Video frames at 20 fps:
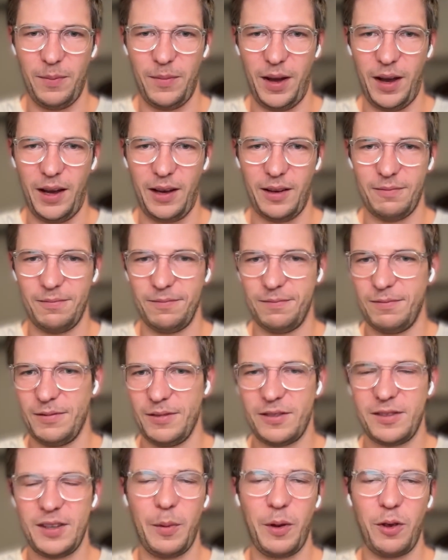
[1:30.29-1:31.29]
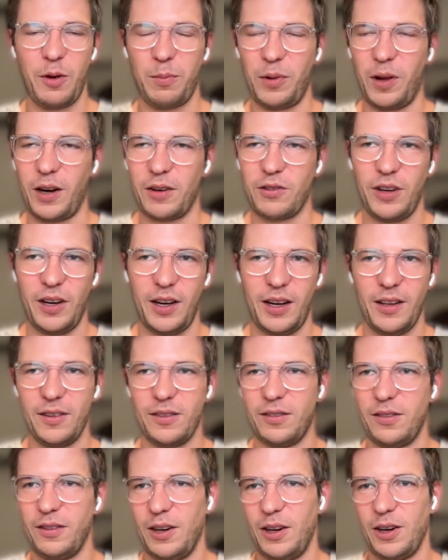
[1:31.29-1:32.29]
And some other
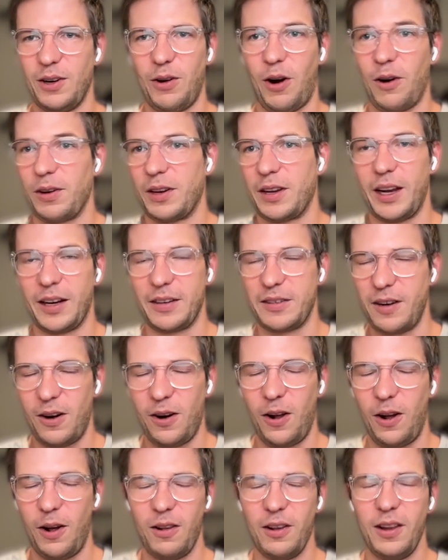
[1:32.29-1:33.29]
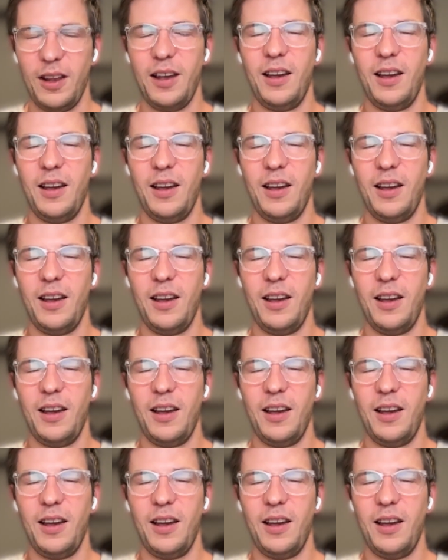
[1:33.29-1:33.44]
blockchains, aren't connected at all.